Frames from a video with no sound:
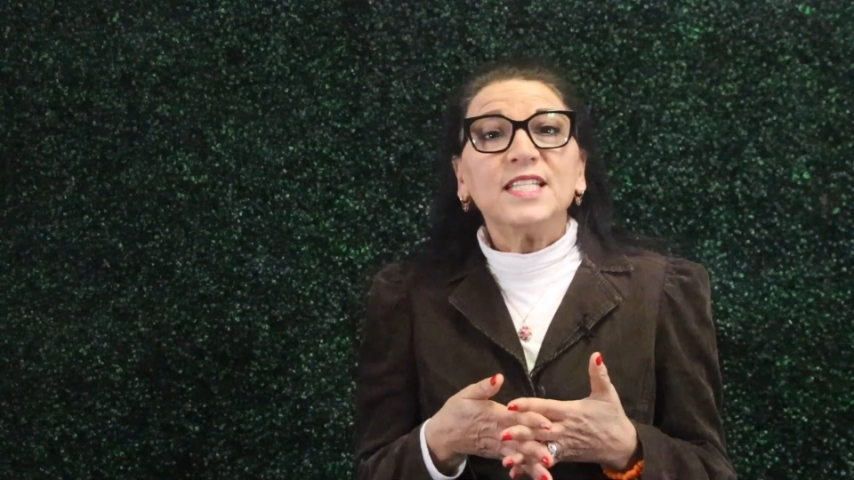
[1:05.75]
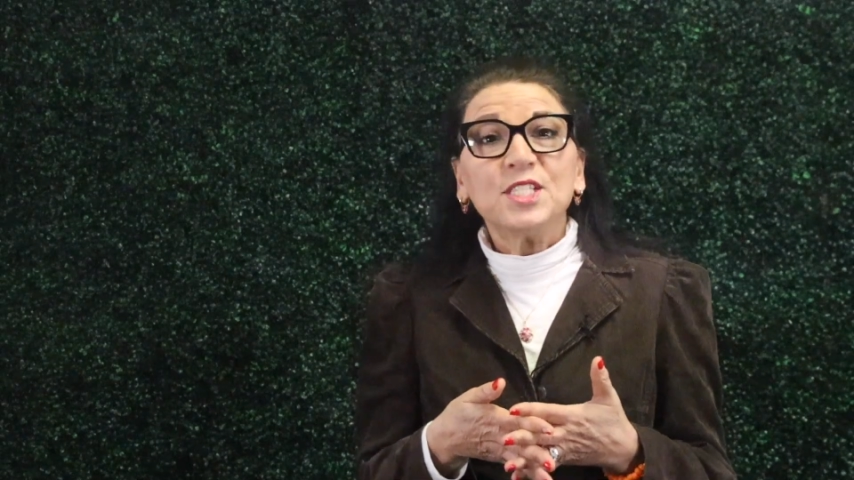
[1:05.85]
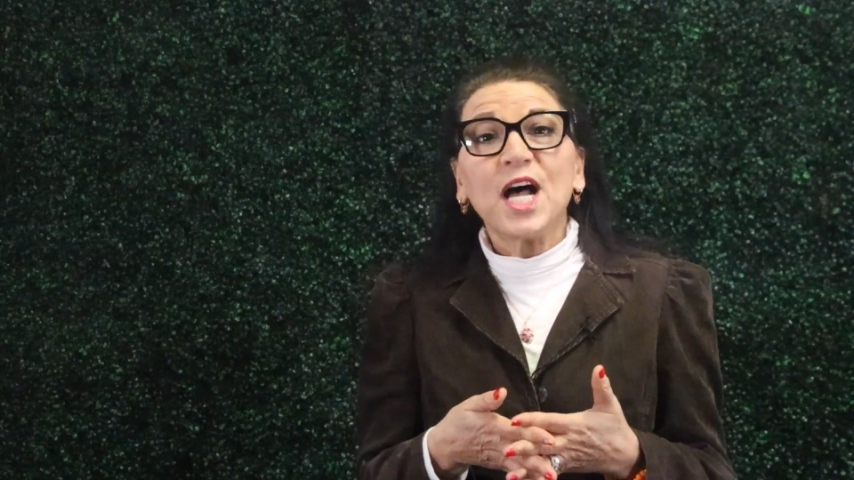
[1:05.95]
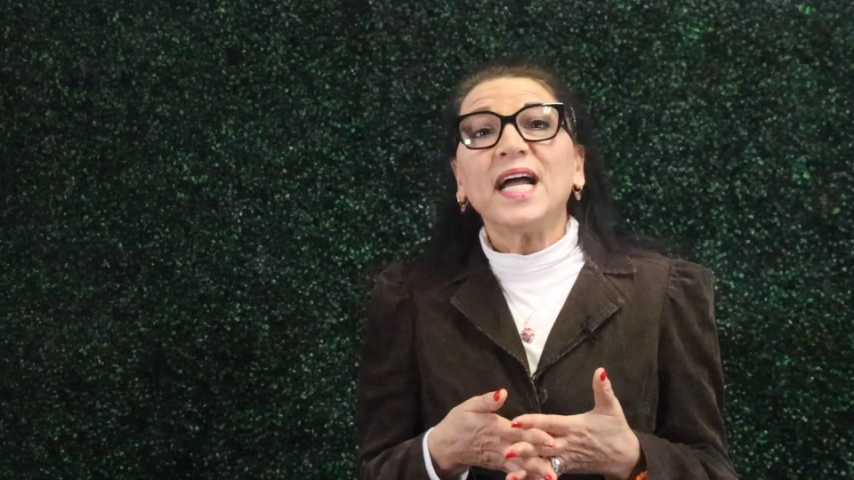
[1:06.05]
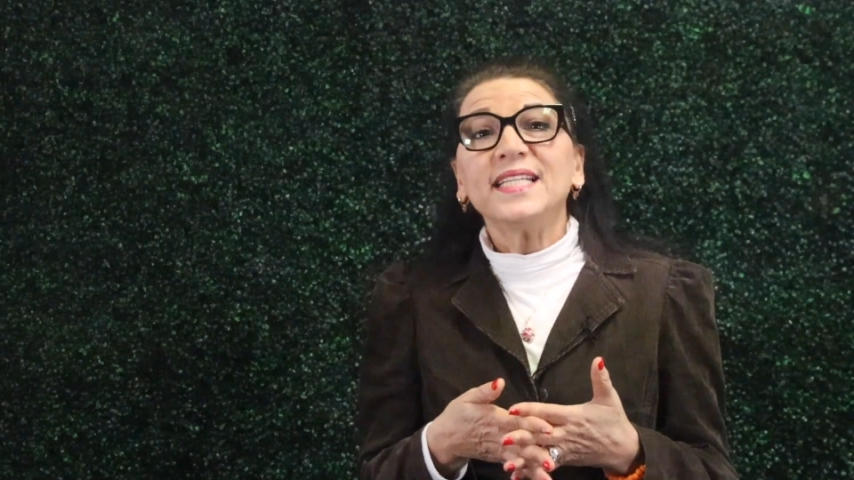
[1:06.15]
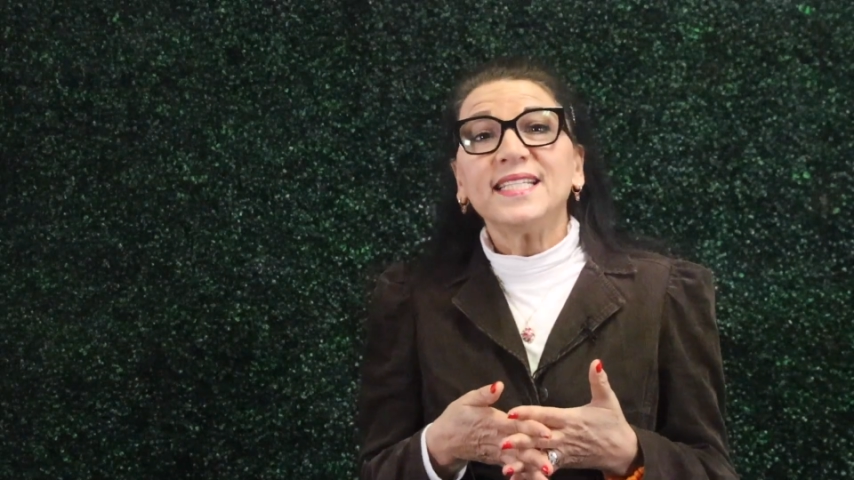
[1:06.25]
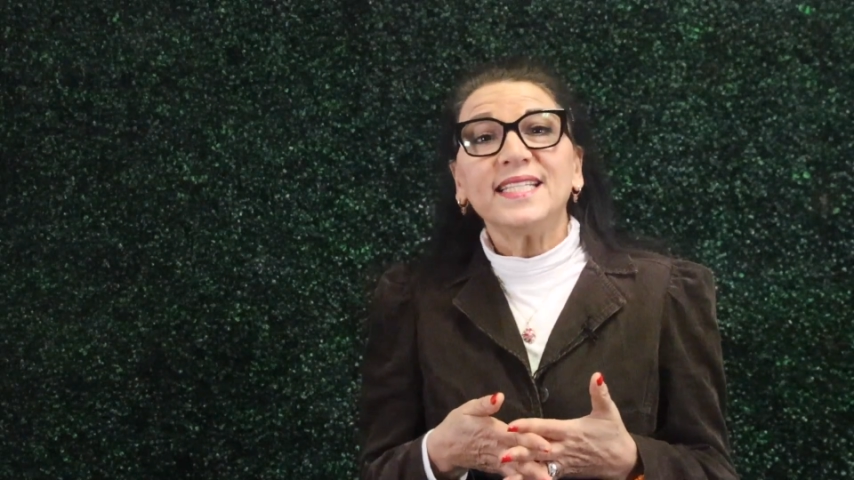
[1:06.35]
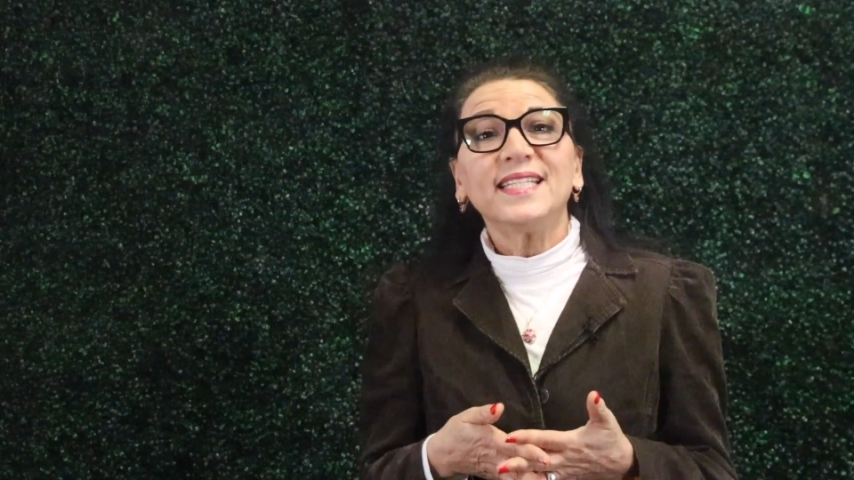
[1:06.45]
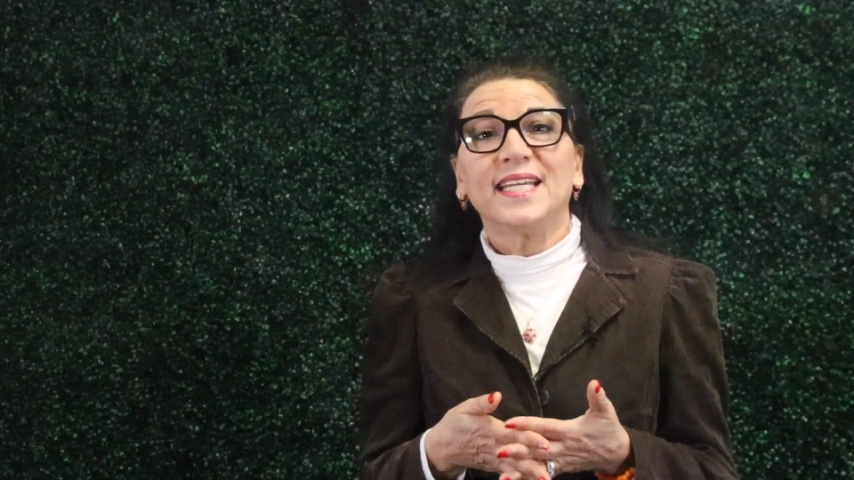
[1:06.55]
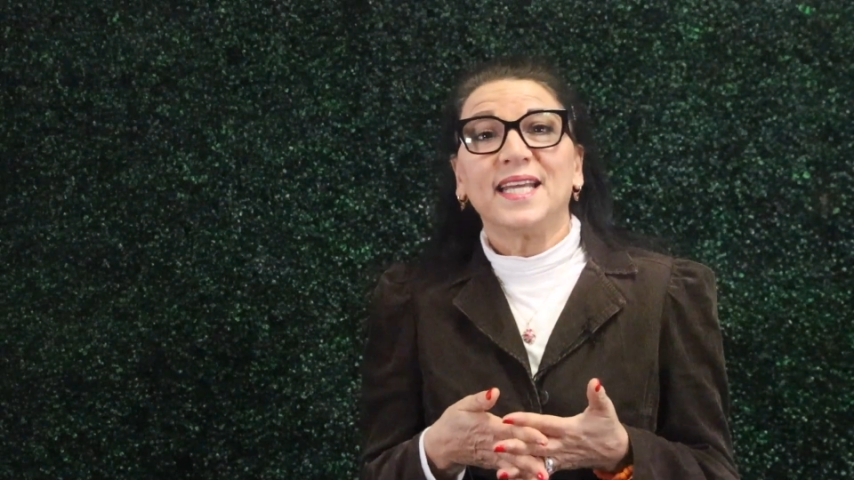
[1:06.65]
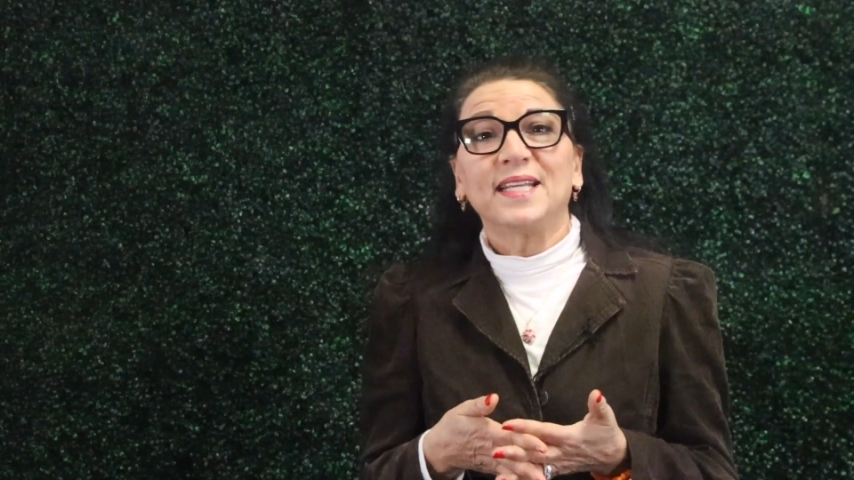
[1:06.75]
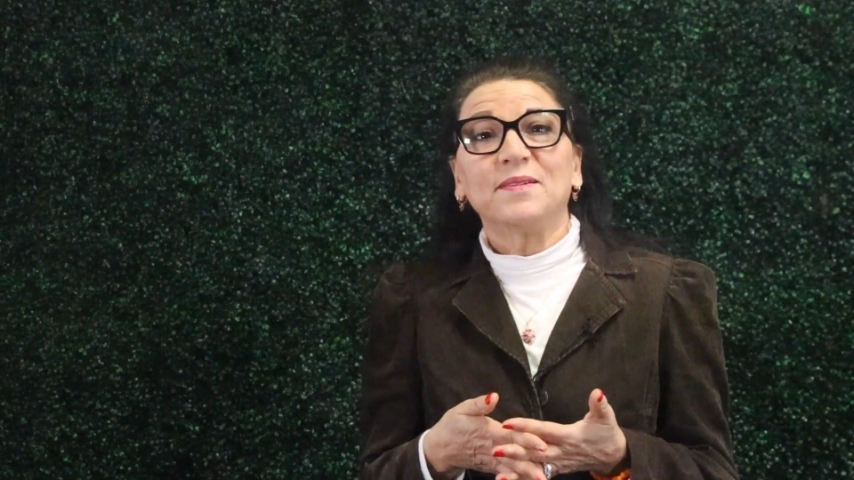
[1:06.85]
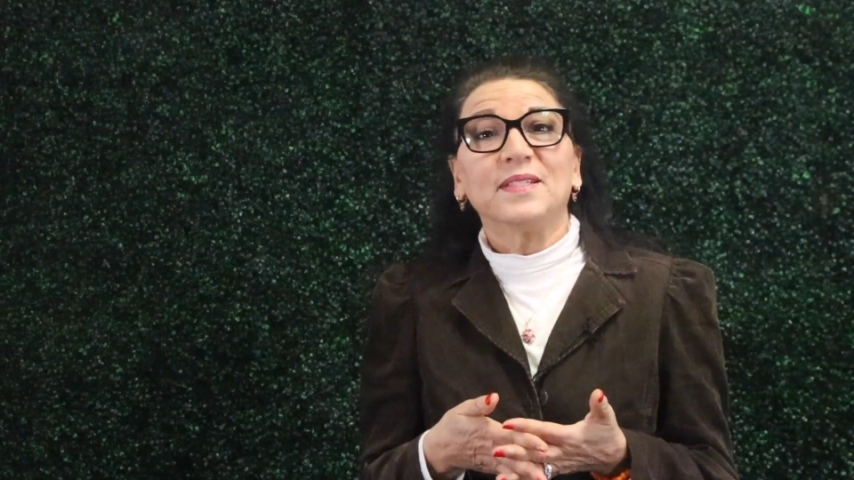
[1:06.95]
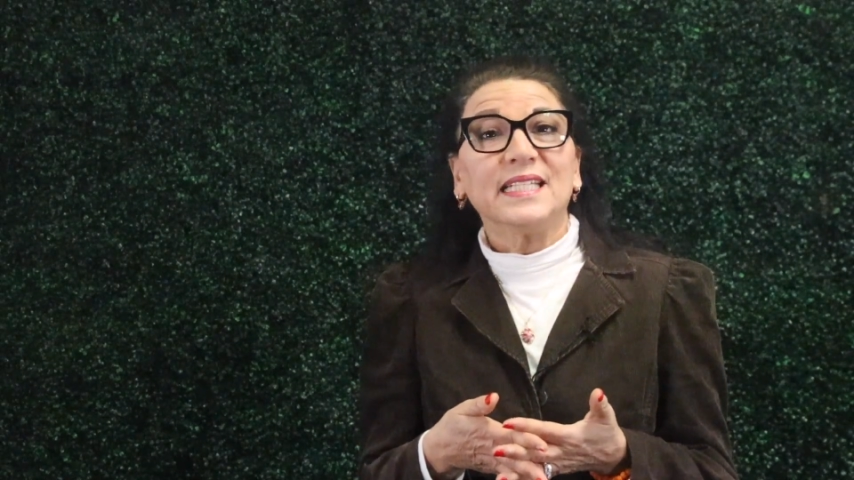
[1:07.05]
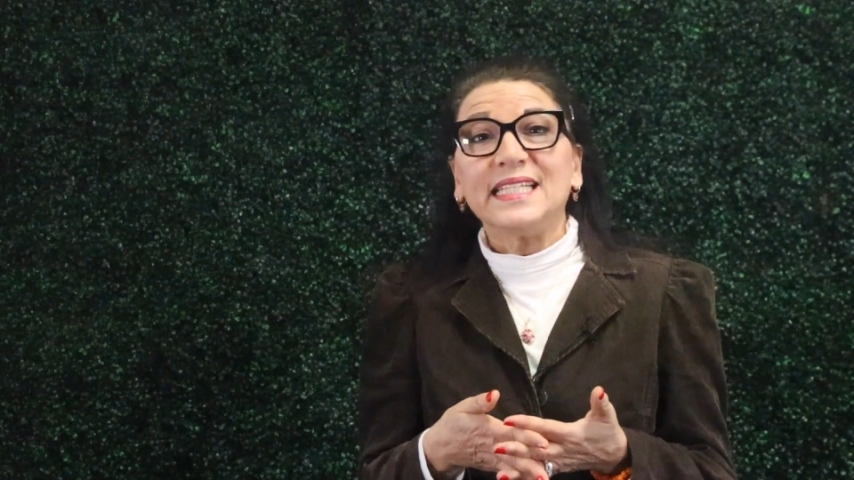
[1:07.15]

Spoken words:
Dining can